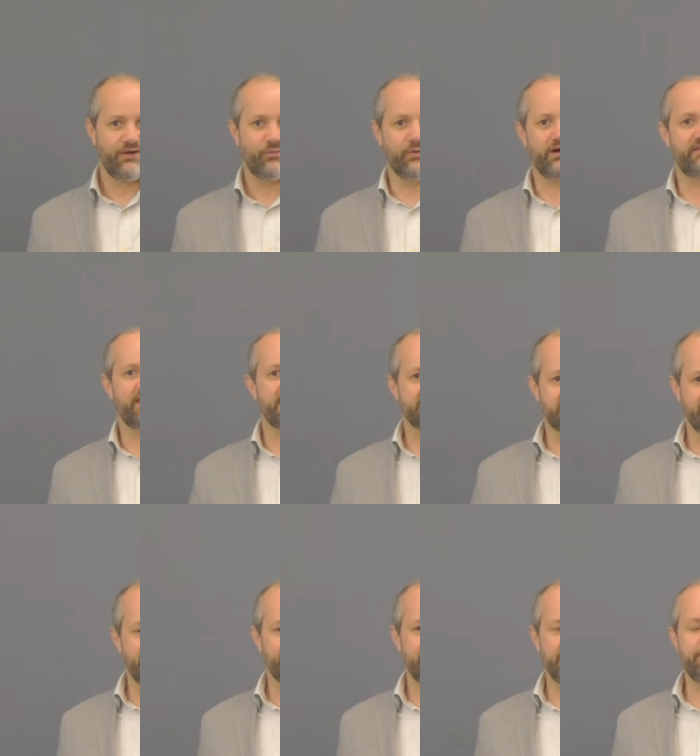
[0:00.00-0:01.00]
Well, that's
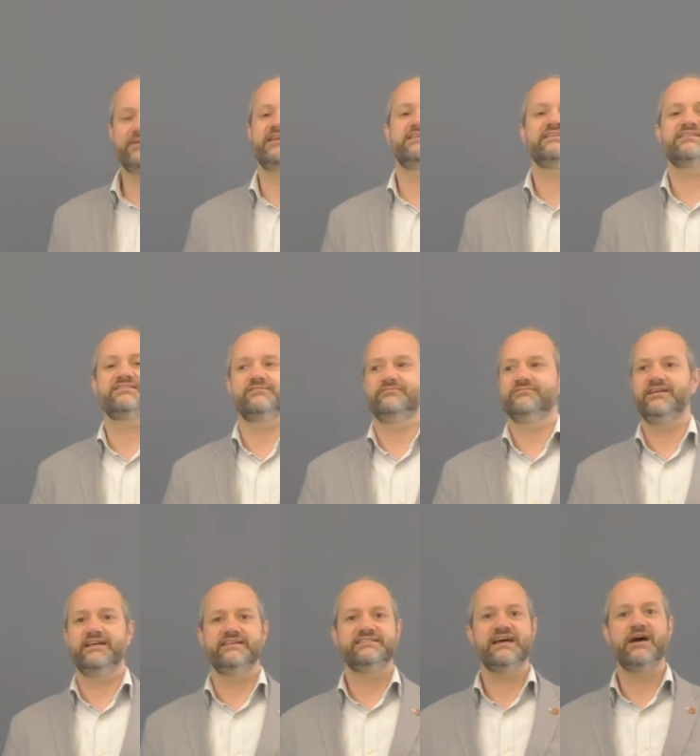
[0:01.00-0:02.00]
lovely, but it doesn't
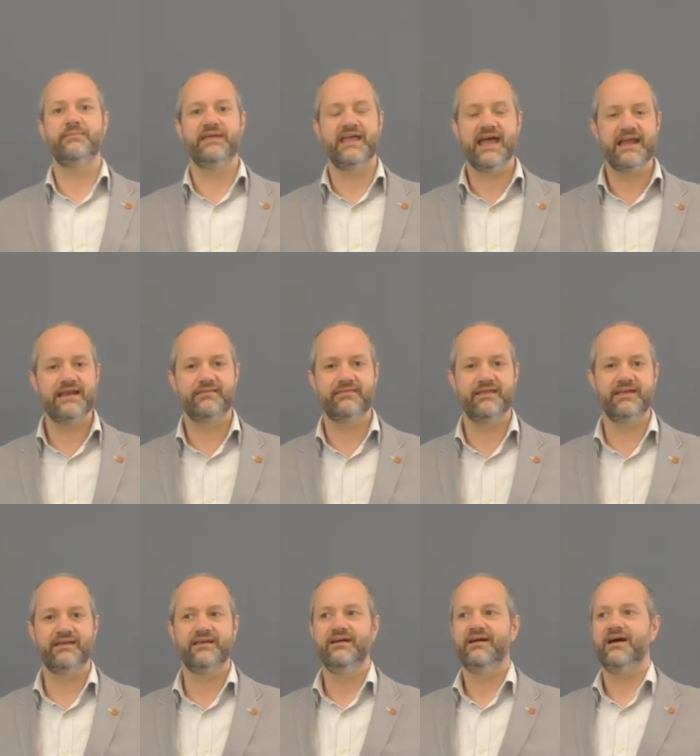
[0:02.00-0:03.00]
really tell me
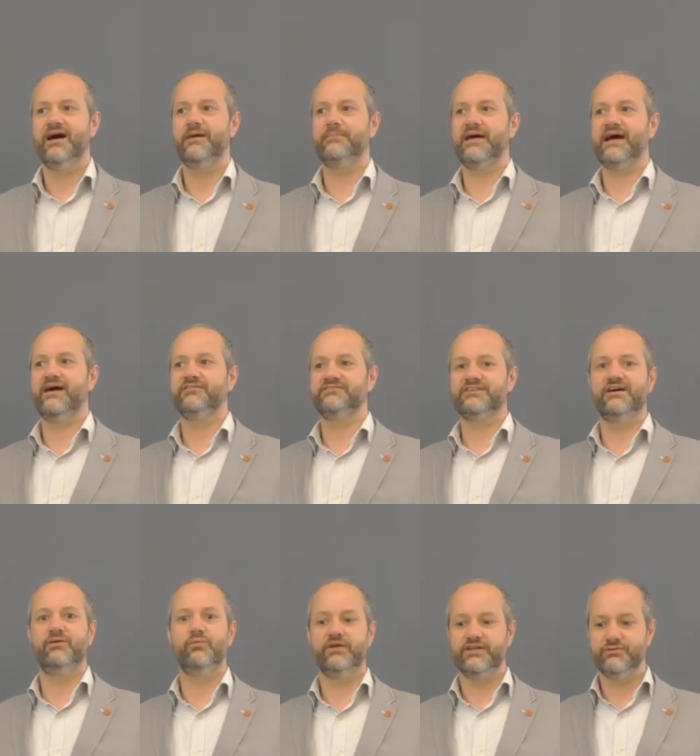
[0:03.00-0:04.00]
anything.
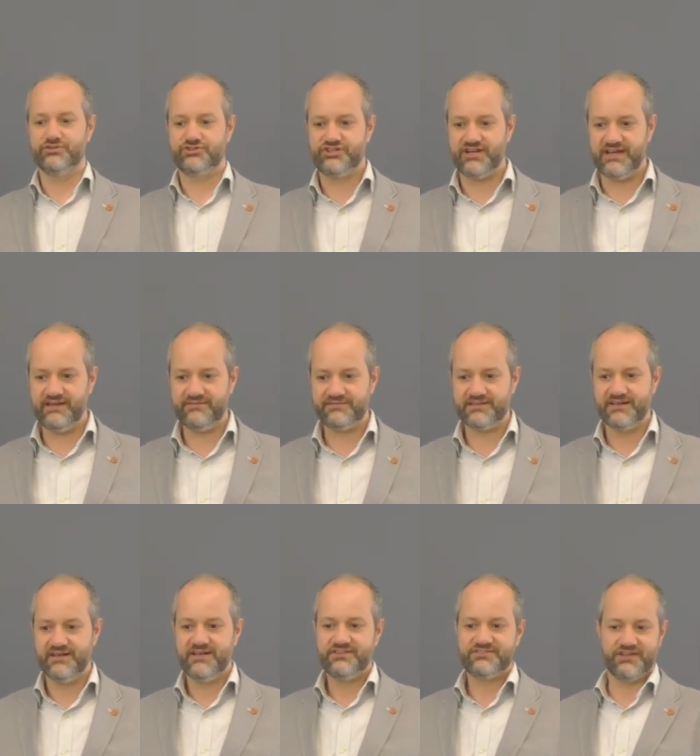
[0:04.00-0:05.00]
about what you achieved.
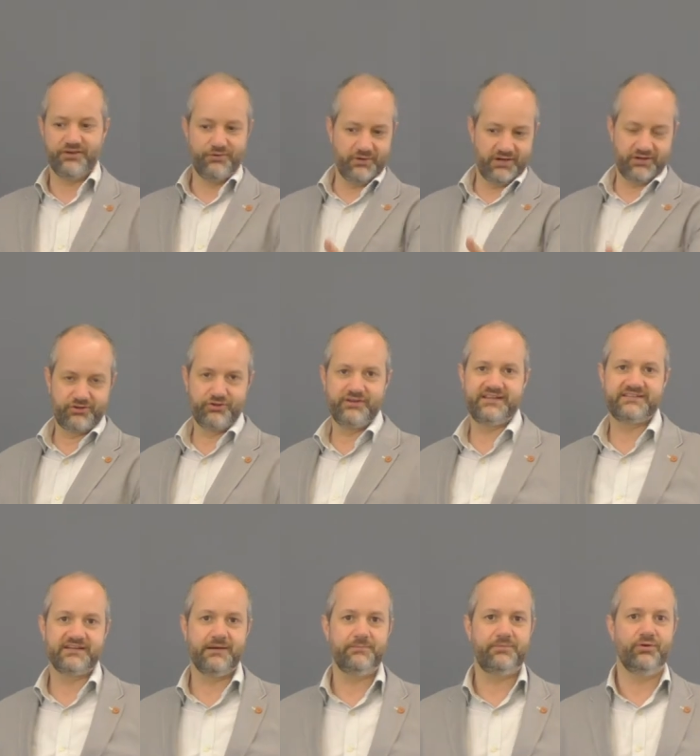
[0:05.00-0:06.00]
So a good
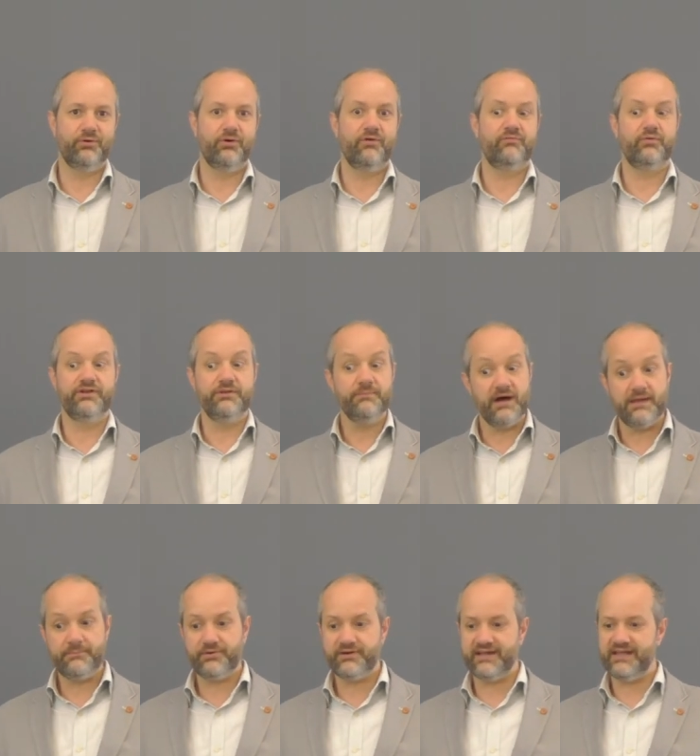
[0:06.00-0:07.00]
example of what you
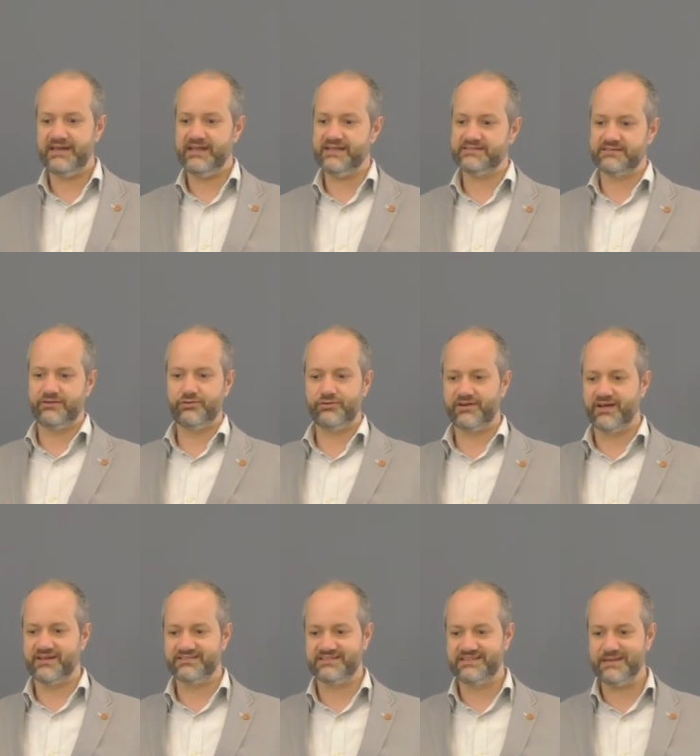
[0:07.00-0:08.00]
might put in is, I
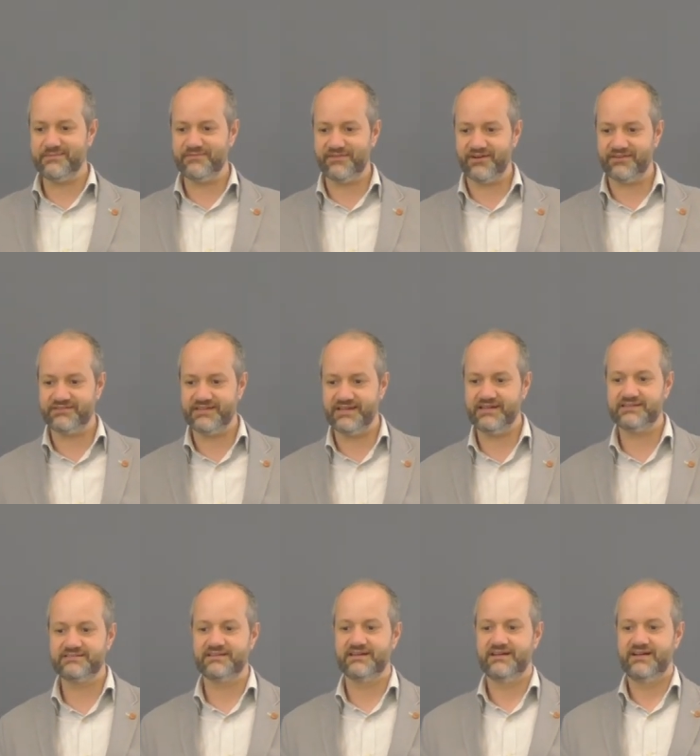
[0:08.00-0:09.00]
organized a team of
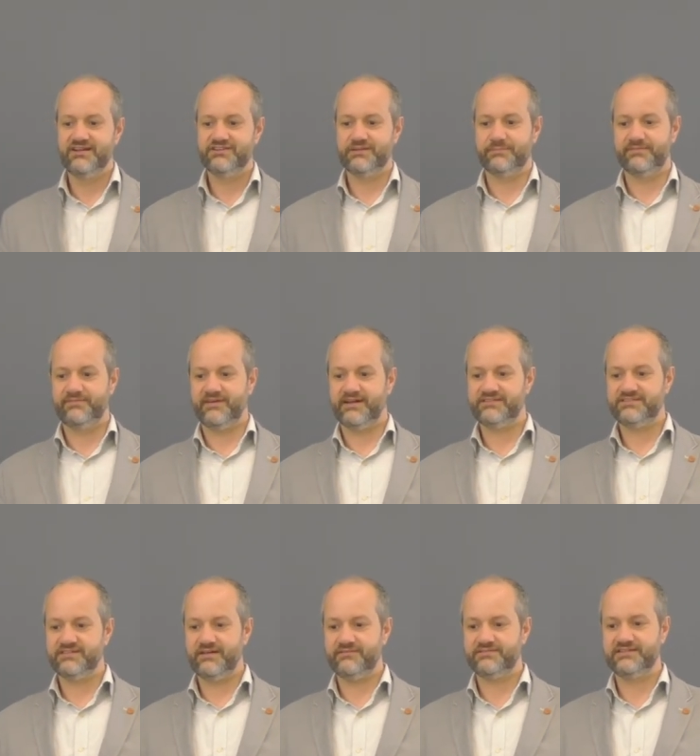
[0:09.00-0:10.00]
volunteers to provide
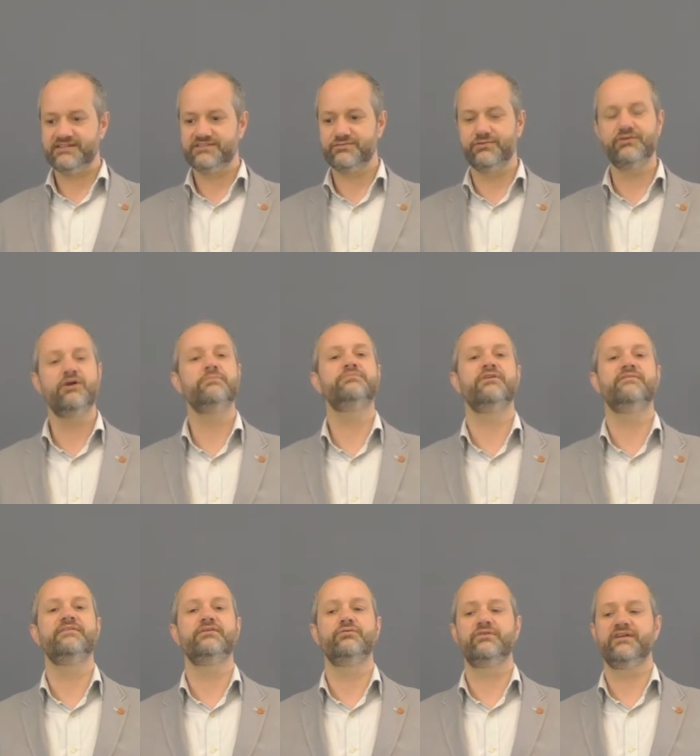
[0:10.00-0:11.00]
services to a
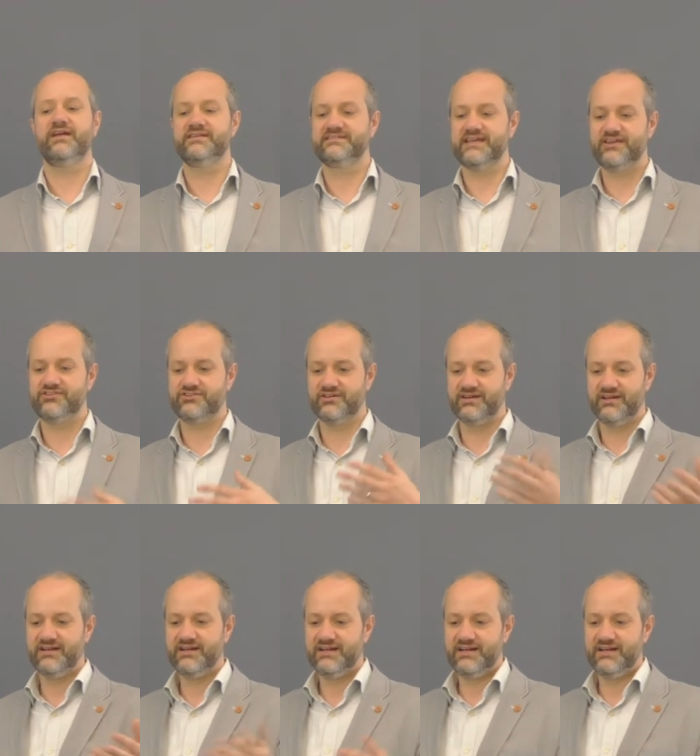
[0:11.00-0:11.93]
non-profit organization,